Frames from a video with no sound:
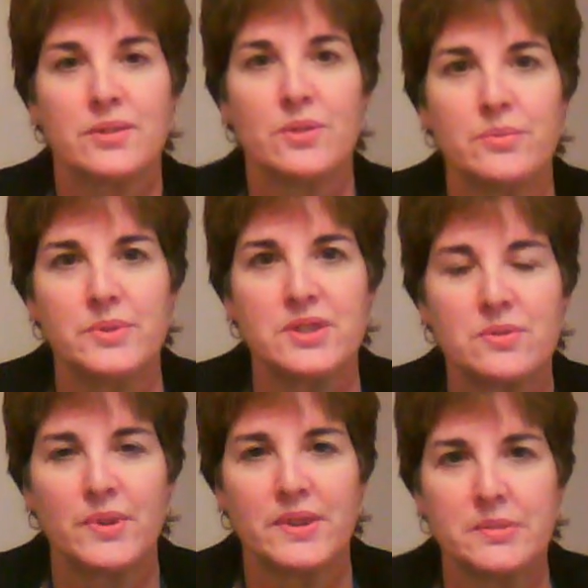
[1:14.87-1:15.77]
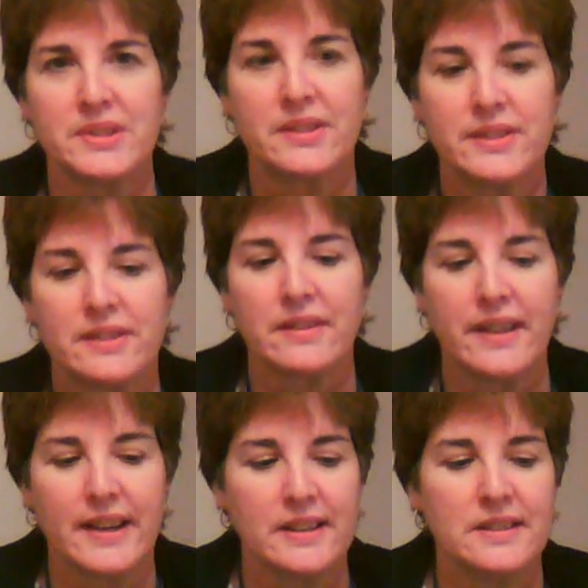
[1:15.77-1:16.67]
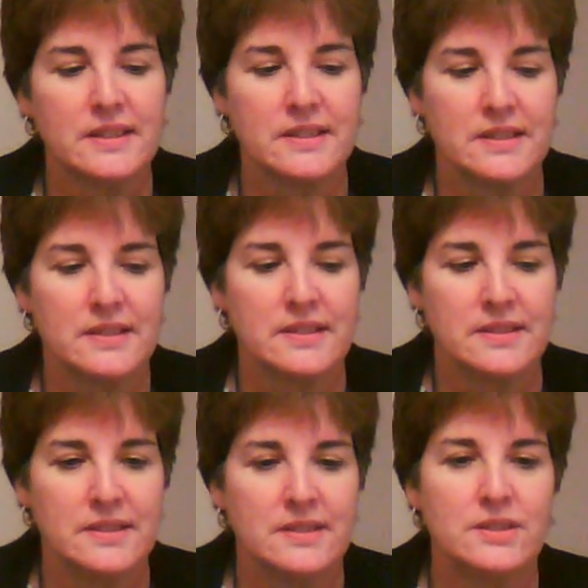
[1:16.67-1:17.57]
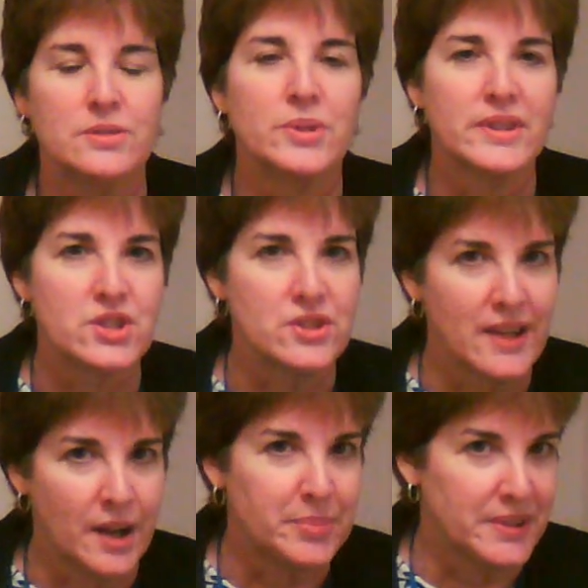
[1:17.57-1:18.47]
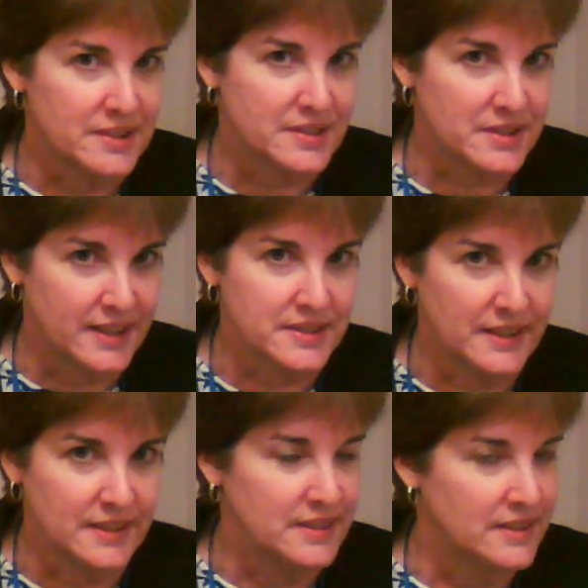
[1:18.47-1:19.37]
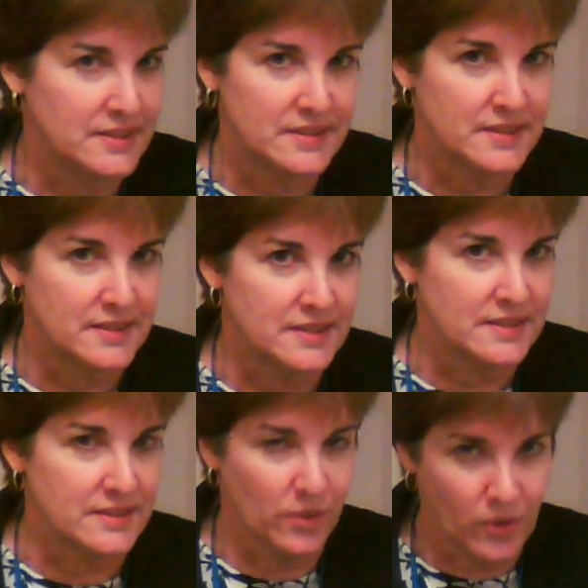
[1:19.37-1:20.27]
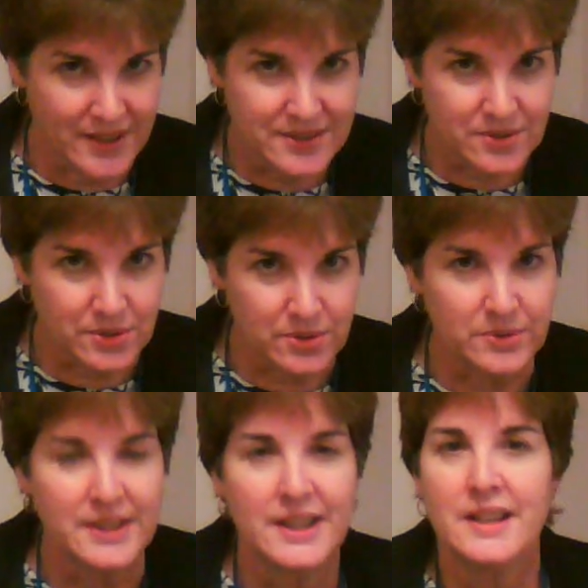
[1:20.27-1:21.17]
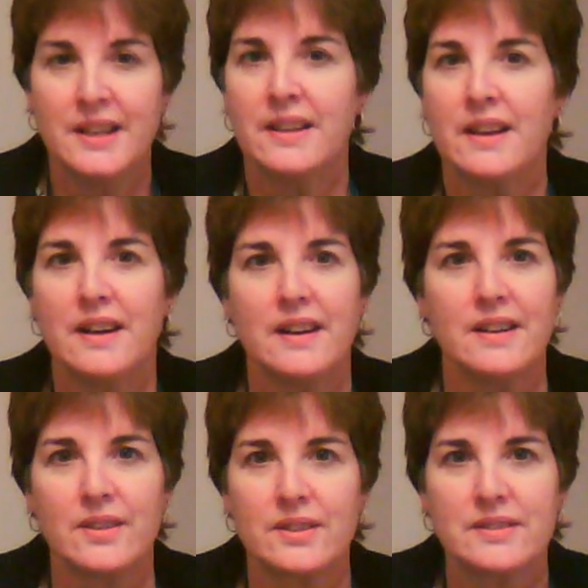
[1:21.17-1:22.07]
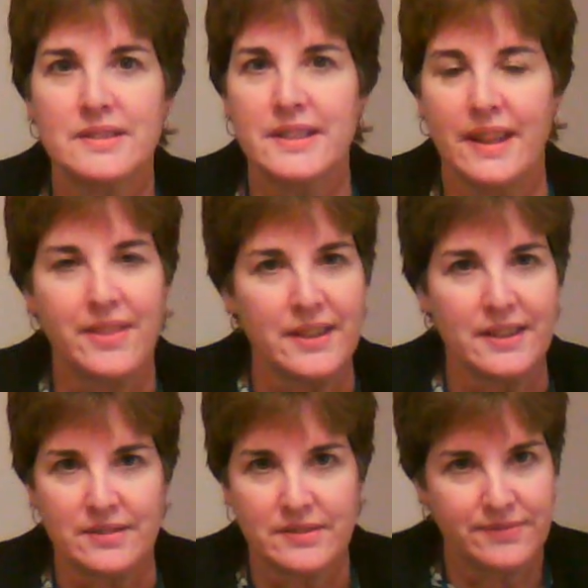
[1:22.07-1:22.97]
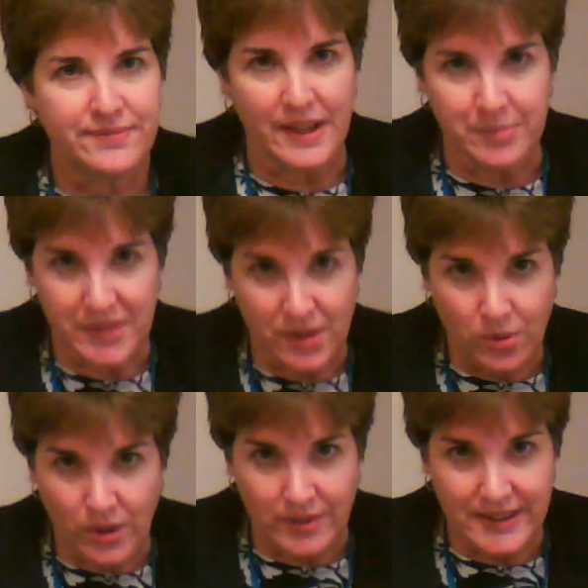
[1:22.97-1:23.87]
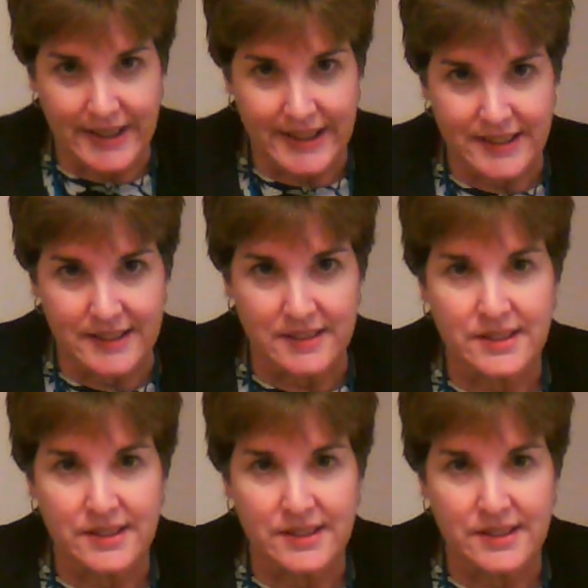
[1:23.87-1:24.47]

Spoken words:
So we just want to be clear that you really should not be discussing the lawsuit, anything family court related,